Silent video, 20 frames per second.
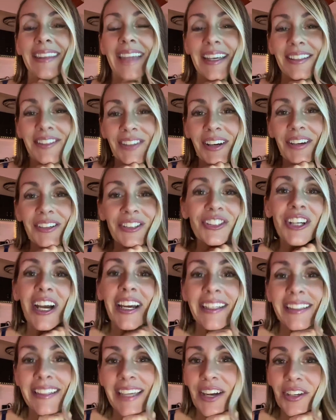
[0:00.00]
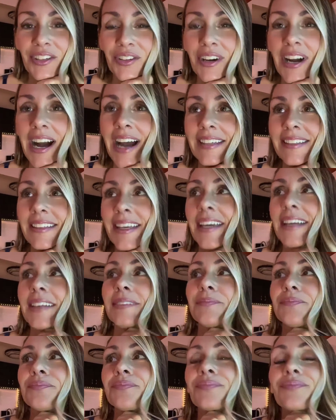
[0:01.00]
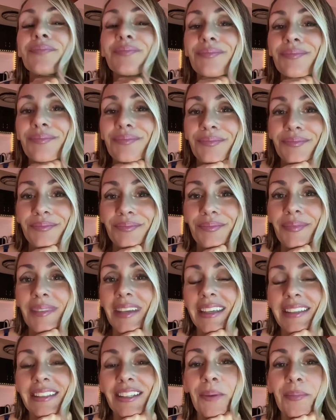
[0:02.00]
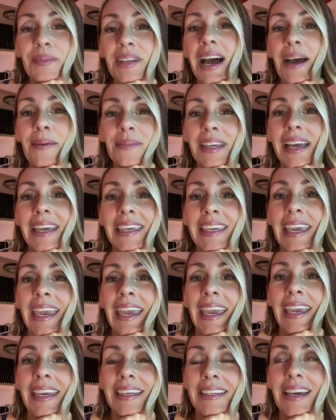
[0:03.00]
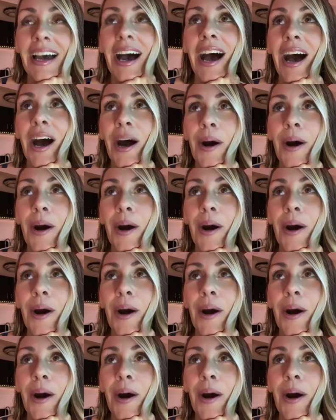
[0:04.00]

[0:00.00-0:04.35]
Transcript: That's what I was trying to tell you guys. Like sometimes I can't